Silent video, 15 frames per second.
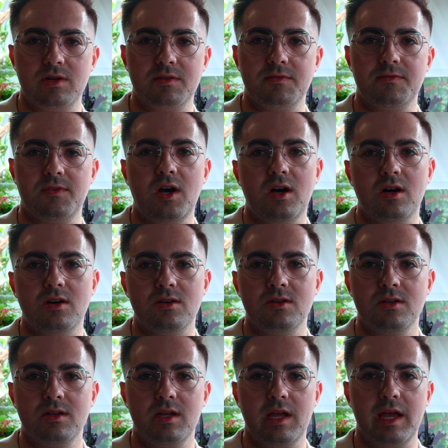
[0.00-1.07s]
and fall.
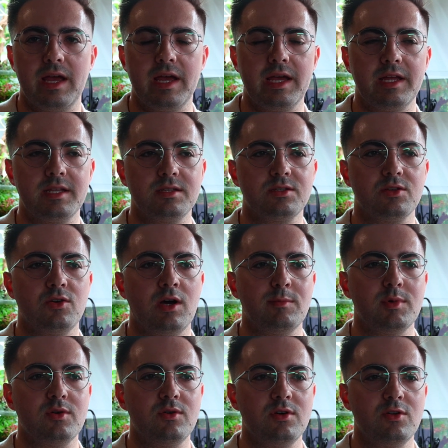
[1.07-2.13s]
And so
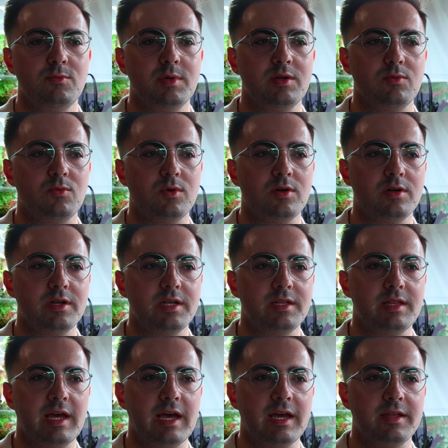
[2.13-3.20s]
I'm a little bit worried
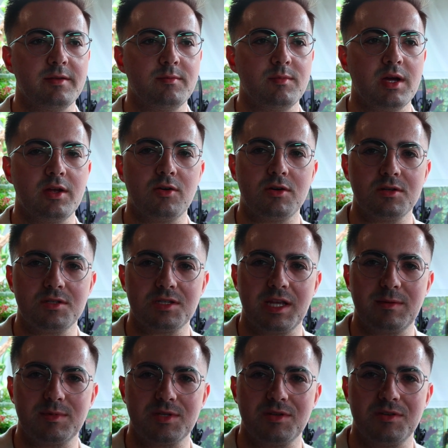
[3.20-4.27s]
that my
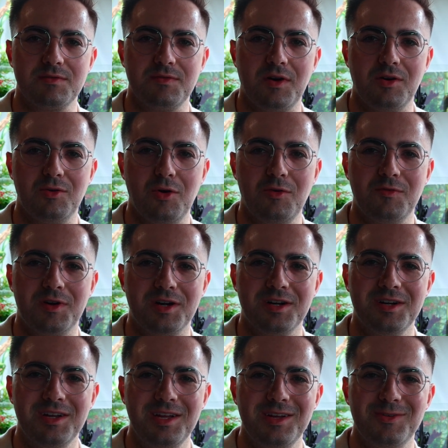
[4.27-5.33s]
hardscape's going to fall over
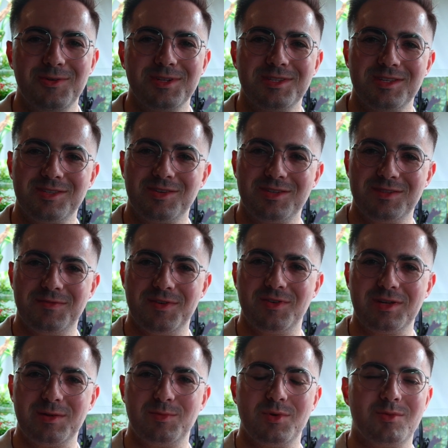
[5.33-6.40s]
once it starts
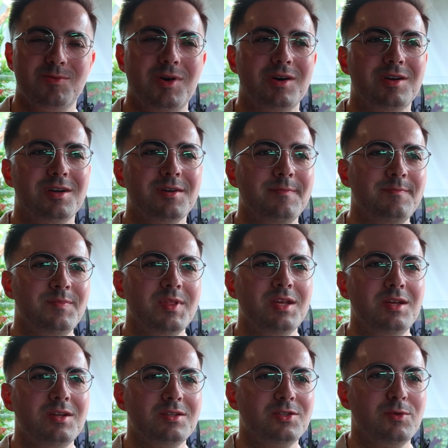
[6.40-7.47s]
filling up with water.
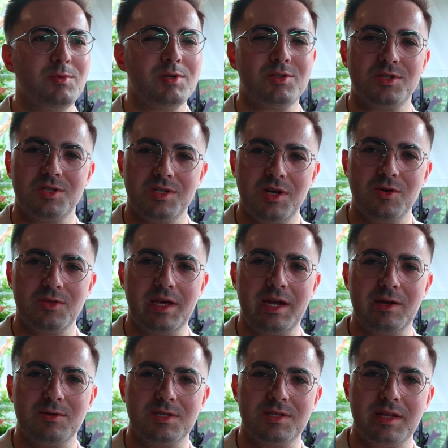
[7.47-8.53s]
So much so that
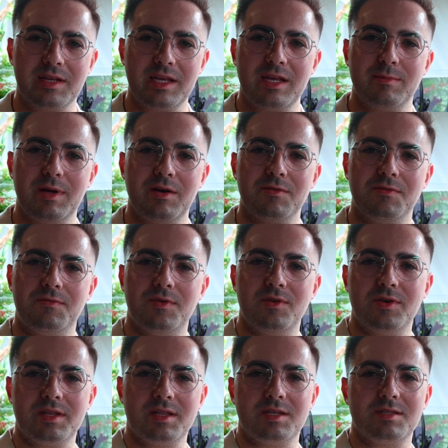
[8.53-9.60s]
I was thinking about
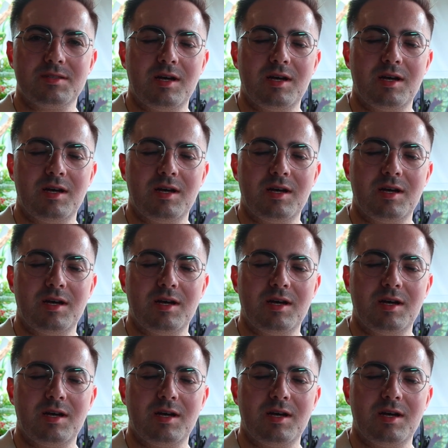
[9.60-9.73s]
filling this